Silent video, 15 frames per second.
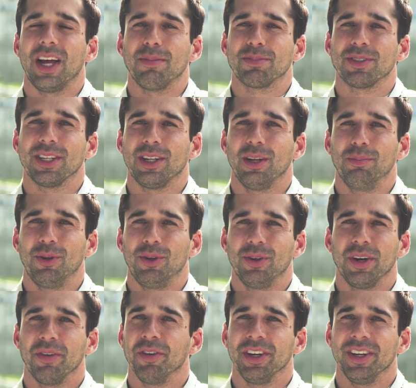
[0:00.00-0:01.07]
laps at Le
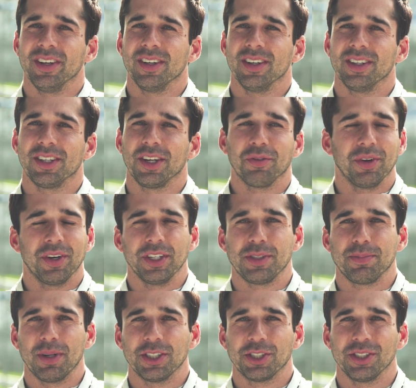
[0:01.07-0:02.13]
Mans every year, they're very
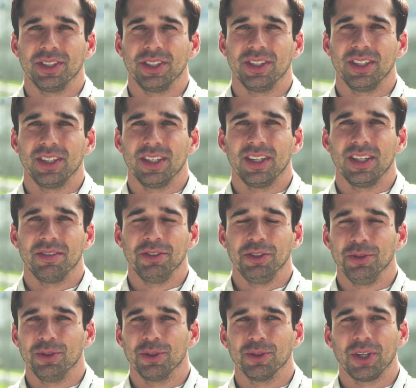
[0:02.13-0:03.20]
special. Uh,
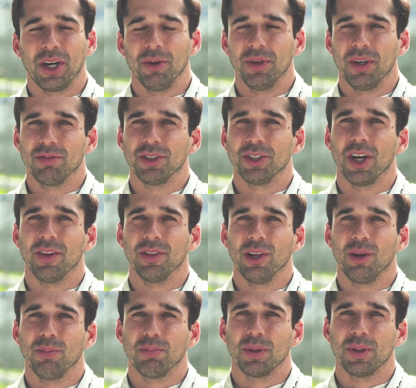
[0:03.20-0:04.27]
when you go down off the Dunlop